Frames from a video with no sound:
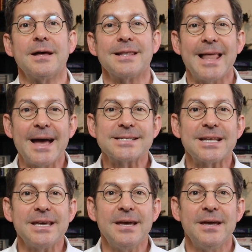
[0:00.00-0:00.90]

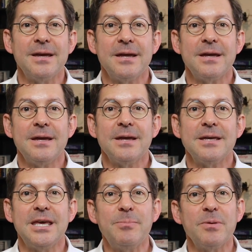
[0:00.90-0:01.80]
Lastly,
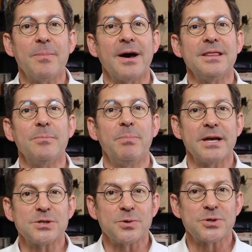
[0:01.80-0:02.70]
keep in mind that
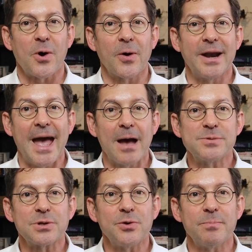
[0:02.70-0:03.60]
pixels are an
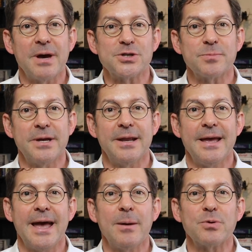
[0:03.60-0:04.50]
absolute measurement
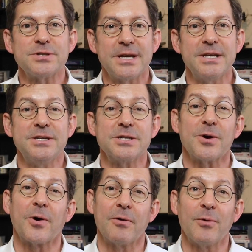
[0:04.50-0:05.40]
and percentages
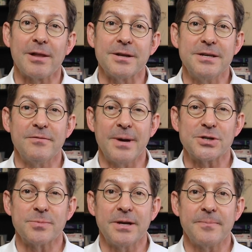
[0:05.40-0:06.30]
are a relative
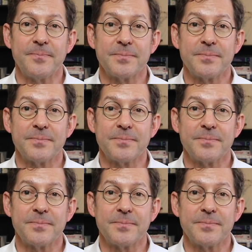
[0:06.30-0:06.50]
measurement.